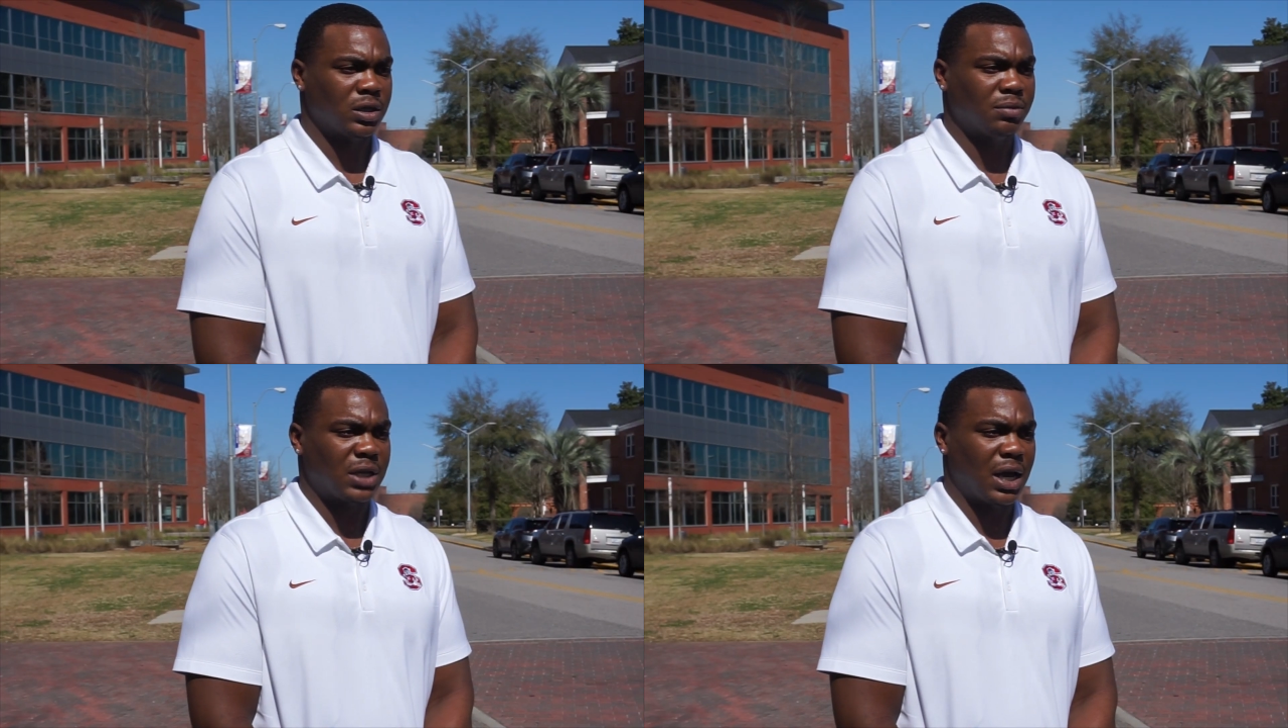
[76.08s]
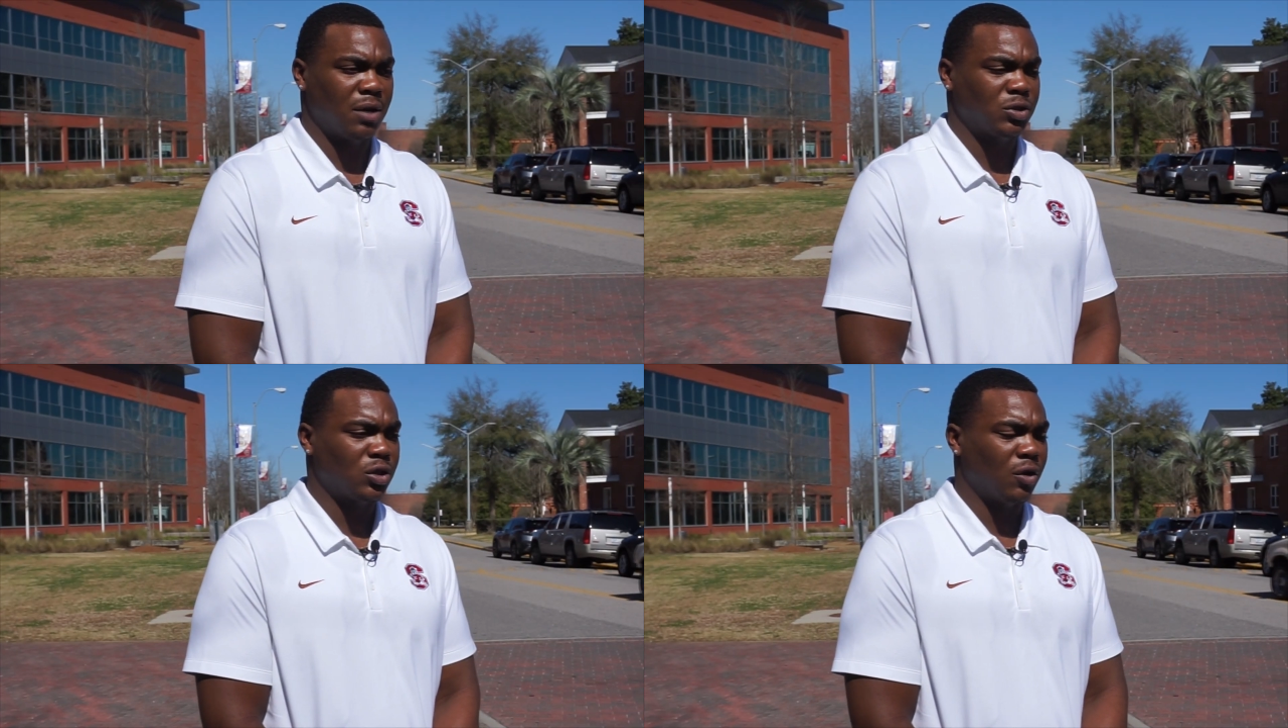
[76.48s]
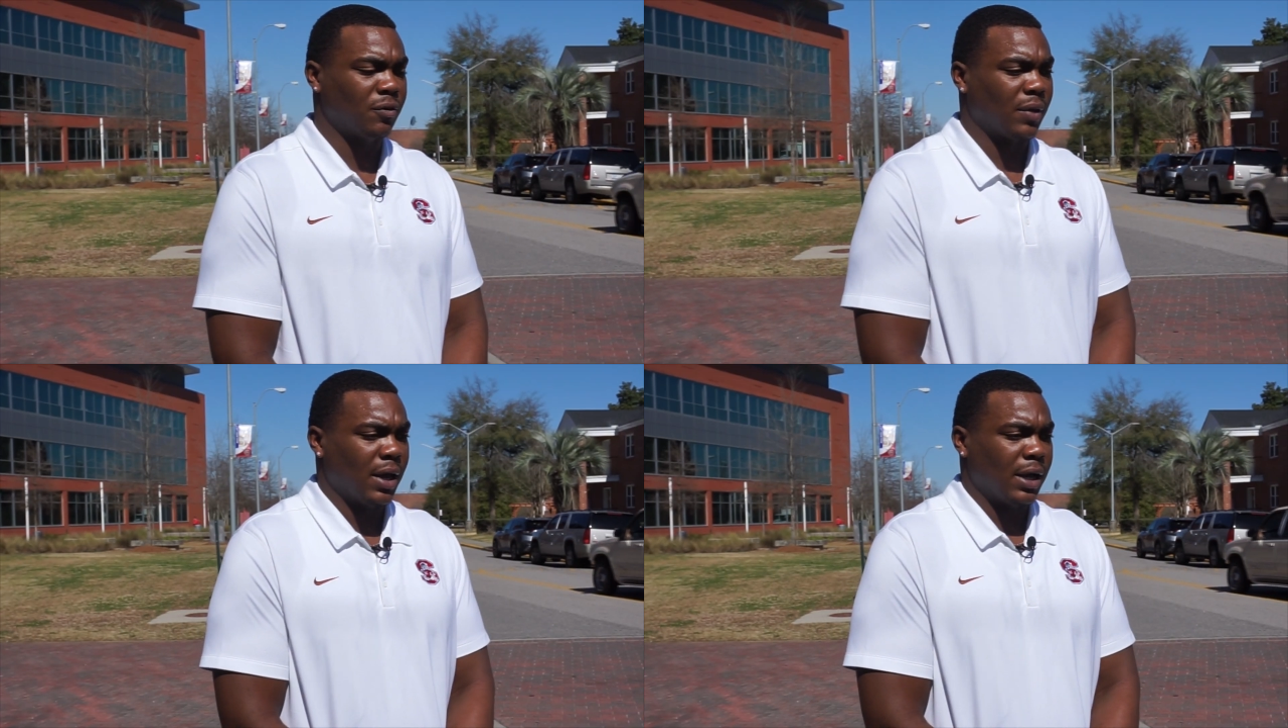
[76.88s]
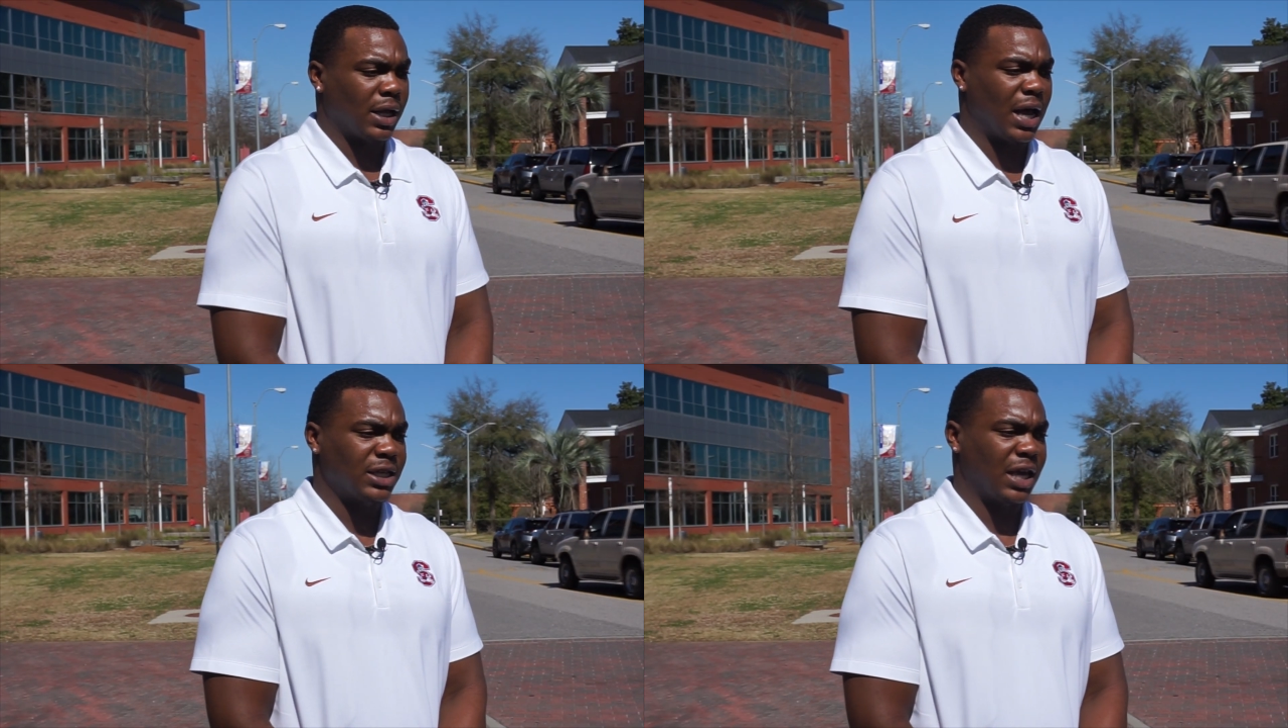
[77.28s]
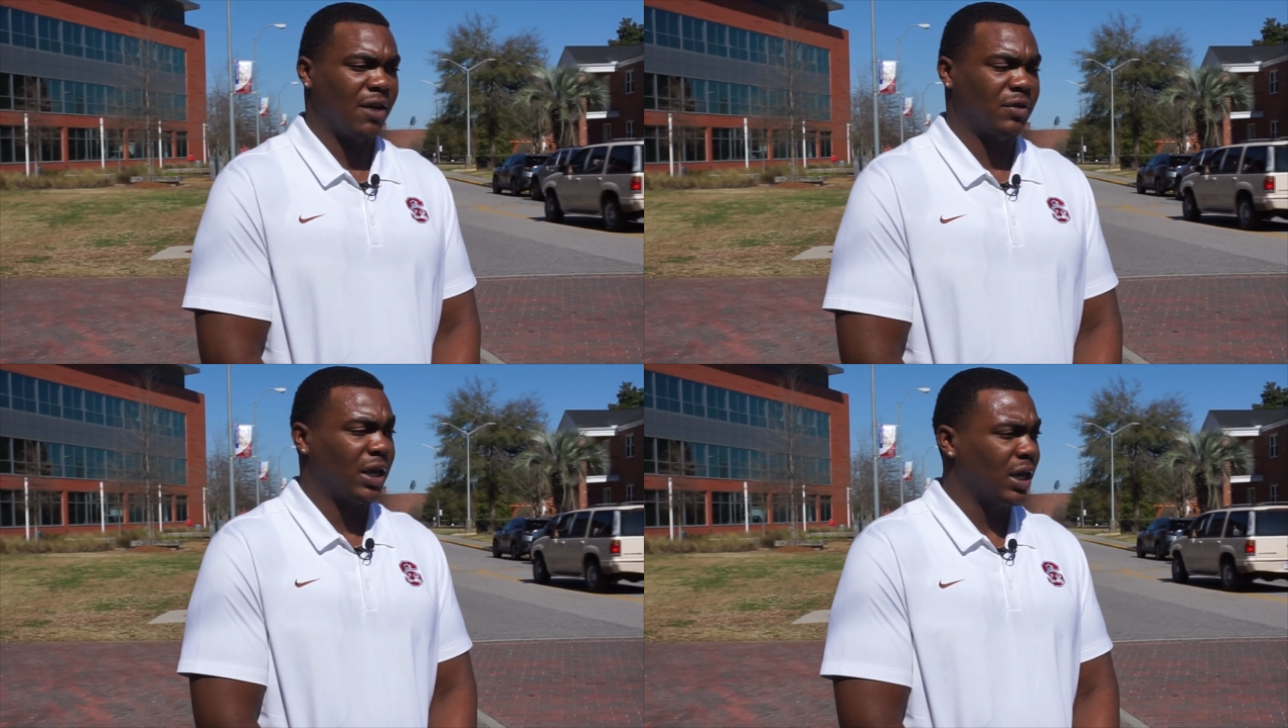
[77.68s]
Sometimes, you know, clients
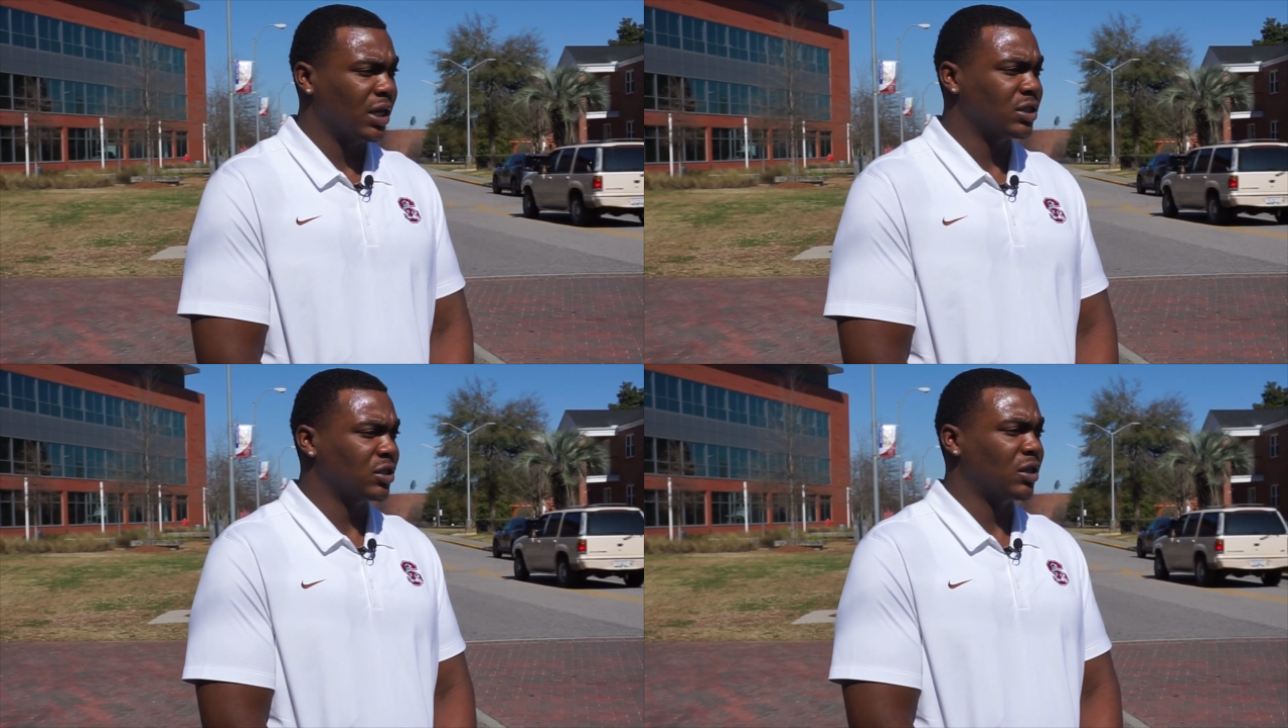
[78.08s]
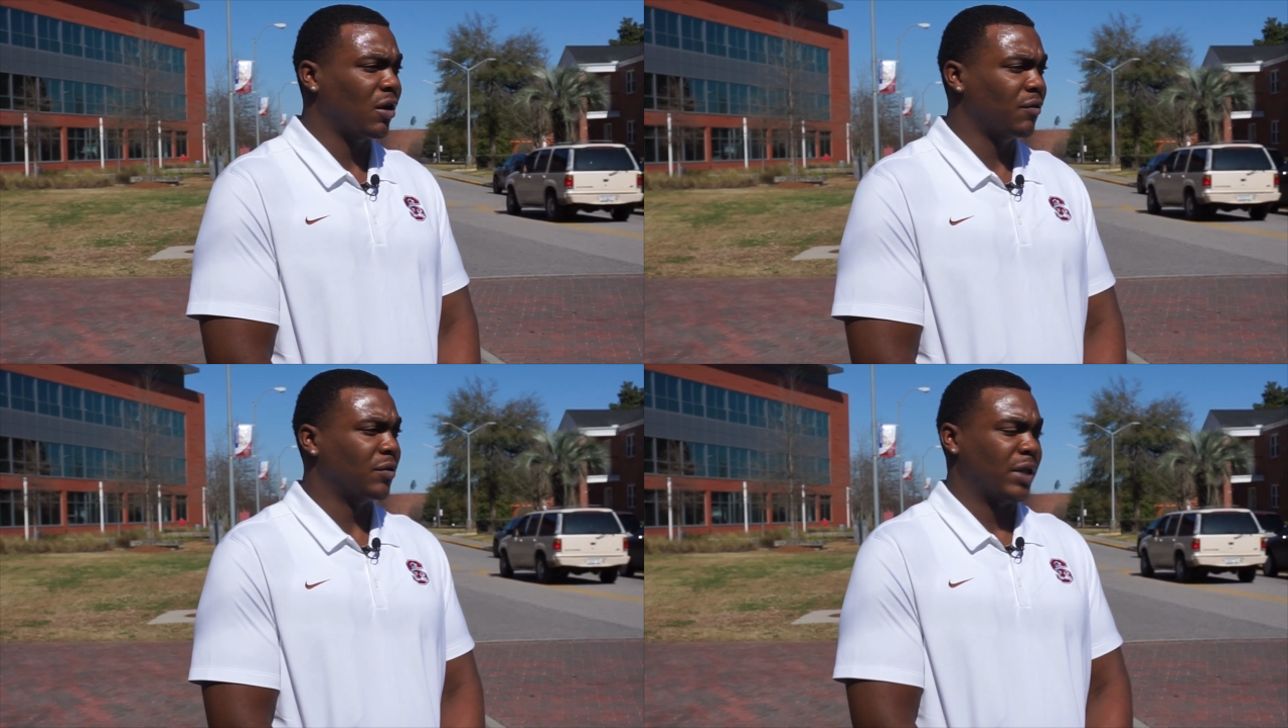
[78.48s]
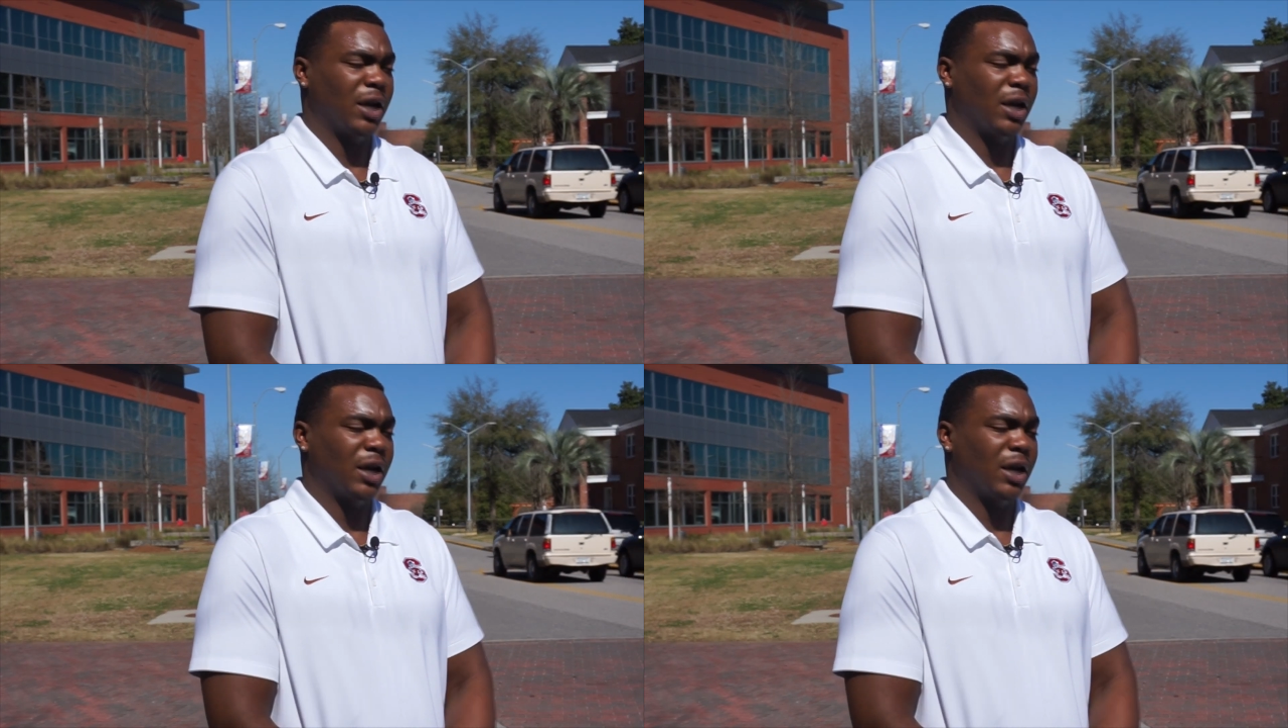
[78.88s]
have kids and stuff.